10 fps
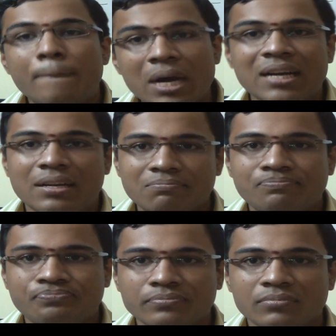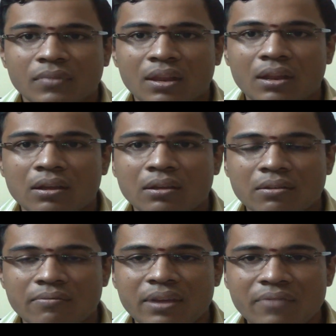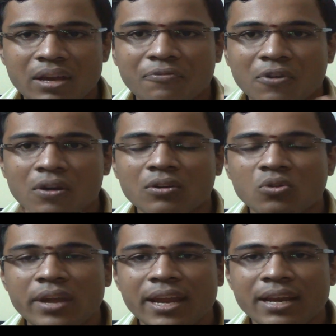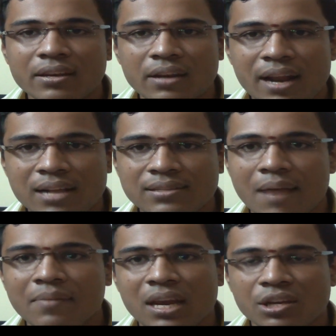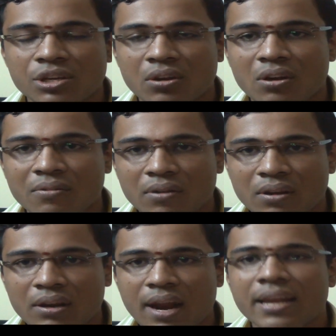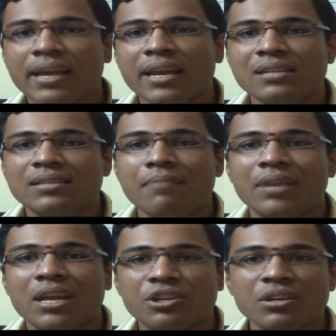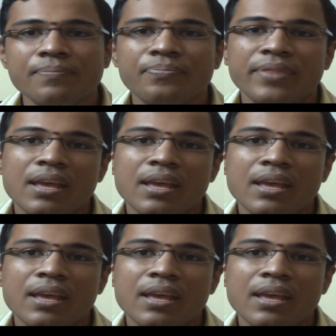but when we are doing it in an examination or writing an examination,